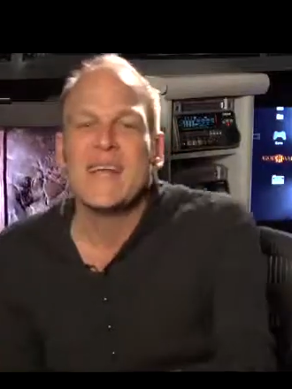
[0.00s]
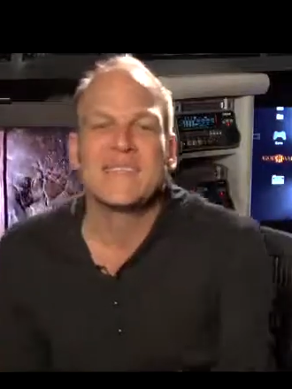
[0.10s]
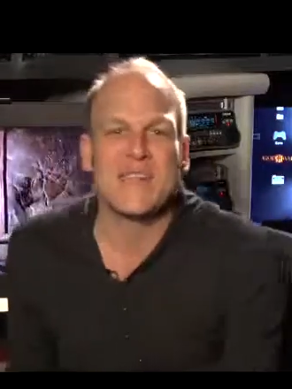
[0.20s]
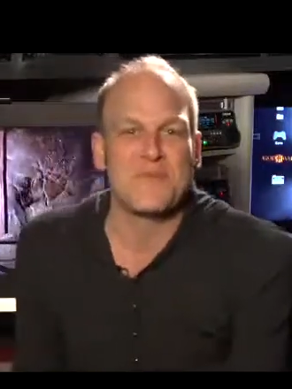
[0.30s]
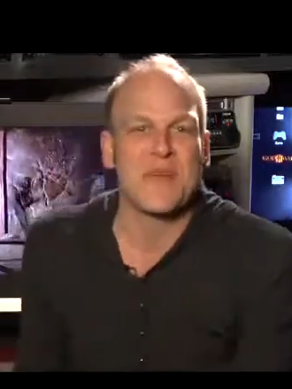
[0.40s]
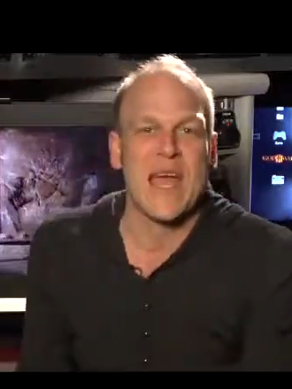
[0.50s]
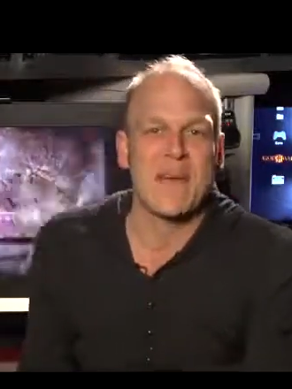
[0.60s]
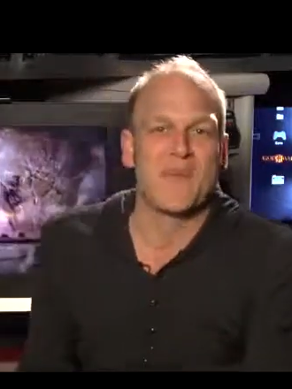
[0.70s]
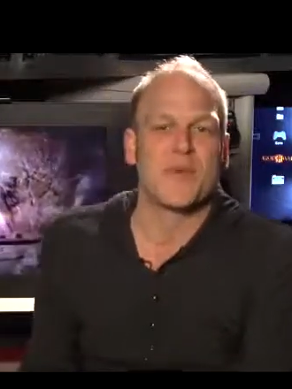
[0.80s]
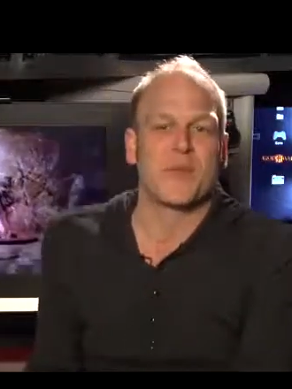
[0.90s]
Same thing
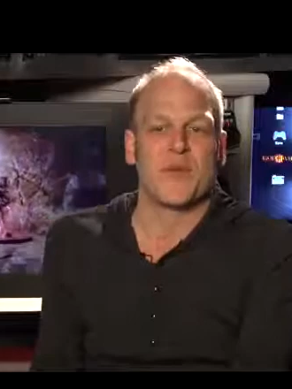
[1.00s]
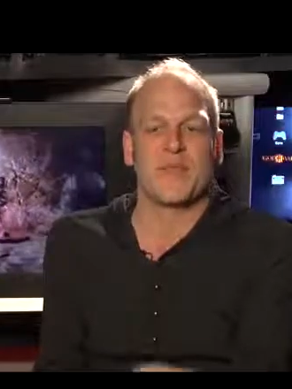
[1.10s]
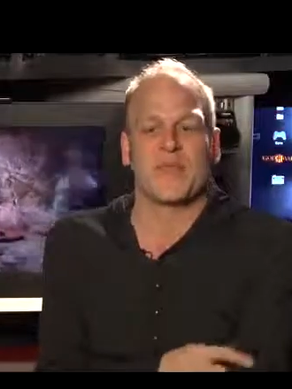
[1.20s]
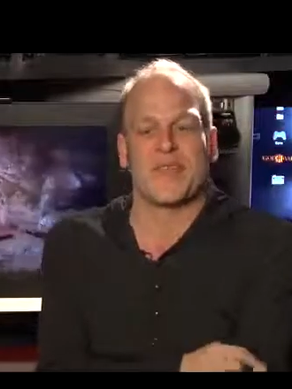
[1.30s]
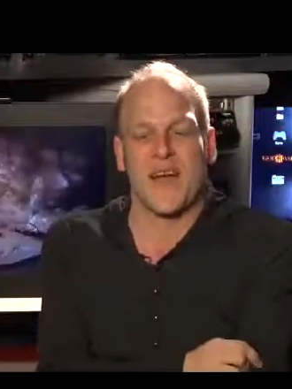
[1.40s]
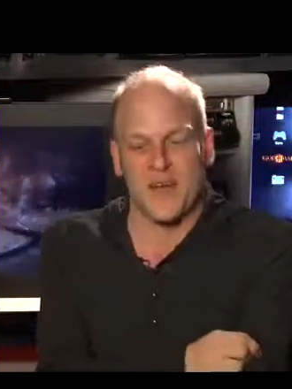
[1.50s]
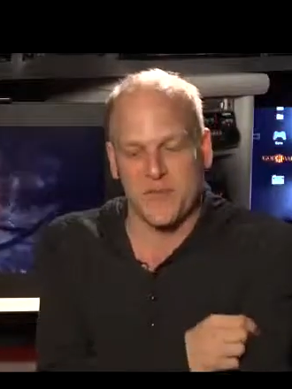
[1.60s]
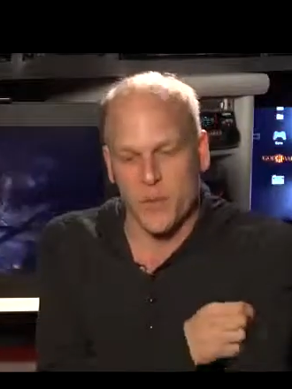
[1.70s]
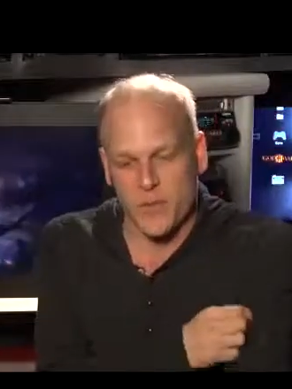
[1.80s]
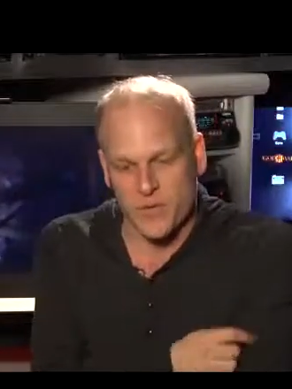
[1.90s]
happened with, with, with God
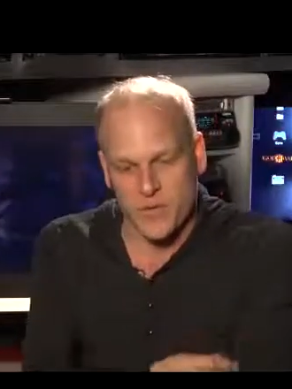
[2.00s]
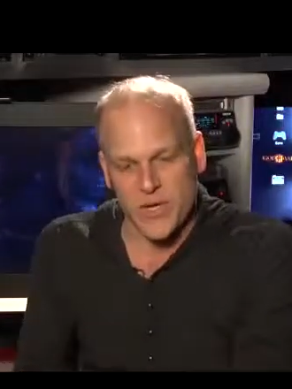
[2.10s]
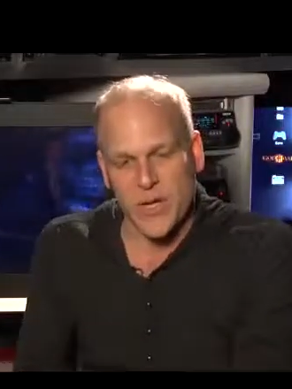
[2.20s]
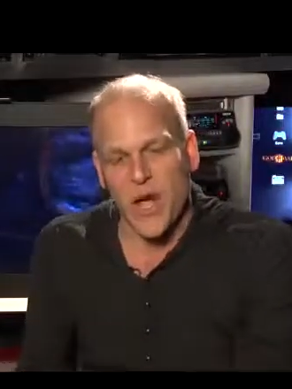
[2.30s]
of War 3.